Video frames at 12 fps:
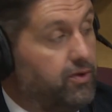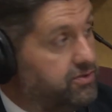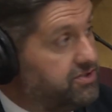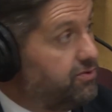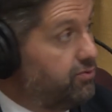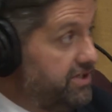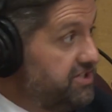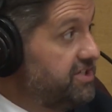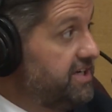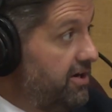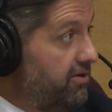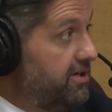those 3
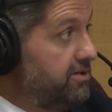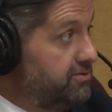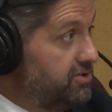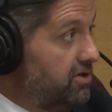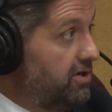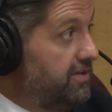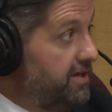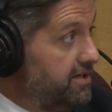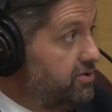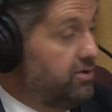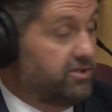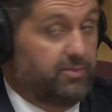scenarios are that I
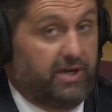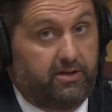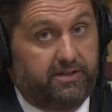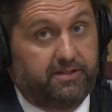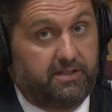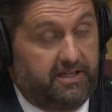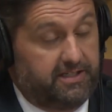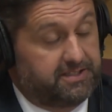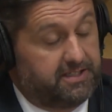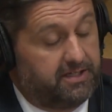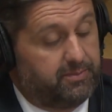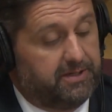talked about in the last
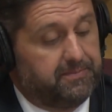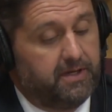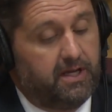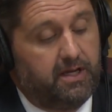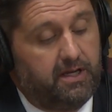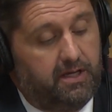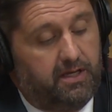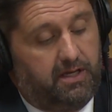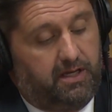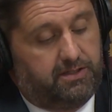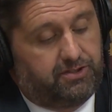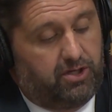segment.
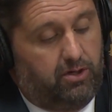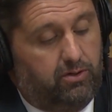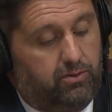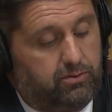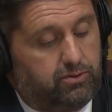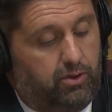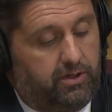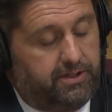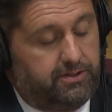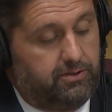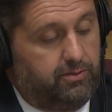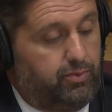And so
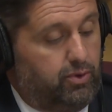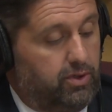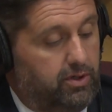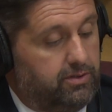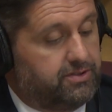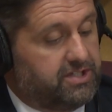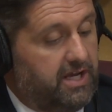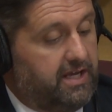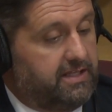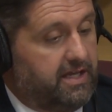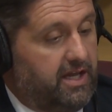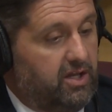talking to the board,
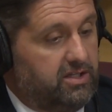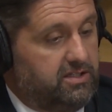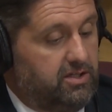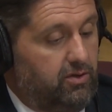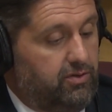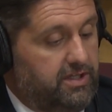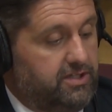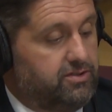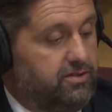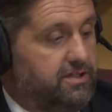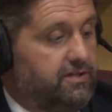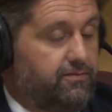saying that, these
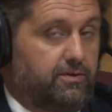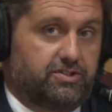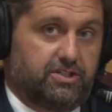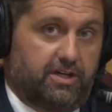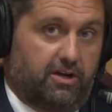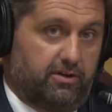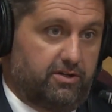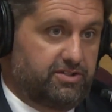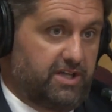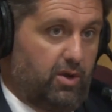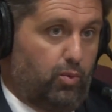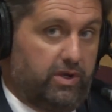are the different scenarios
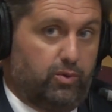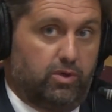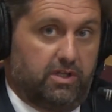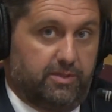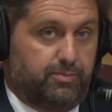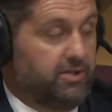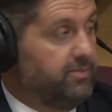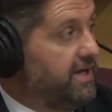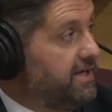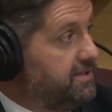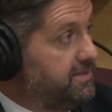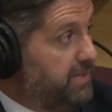that we will
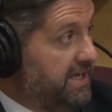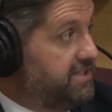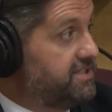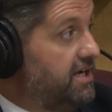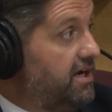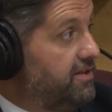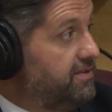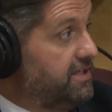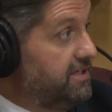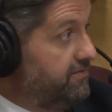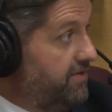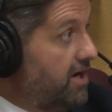implement based on
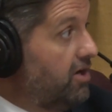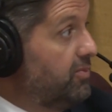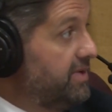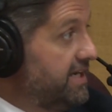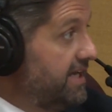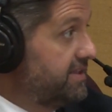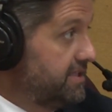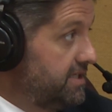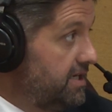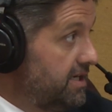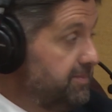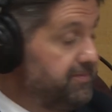the environment at the
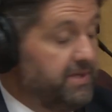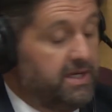time.